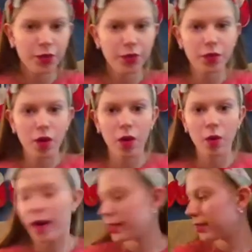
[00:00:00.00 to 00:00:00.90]

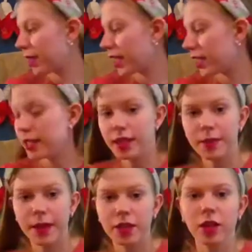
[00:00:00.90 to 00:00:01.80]
So
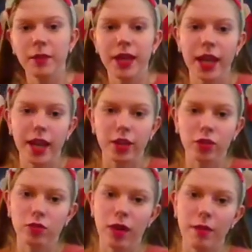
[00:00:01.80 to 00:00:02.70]
this past year I made a
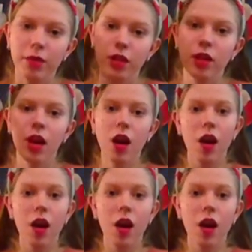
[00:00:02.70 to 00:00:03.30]
scrapbook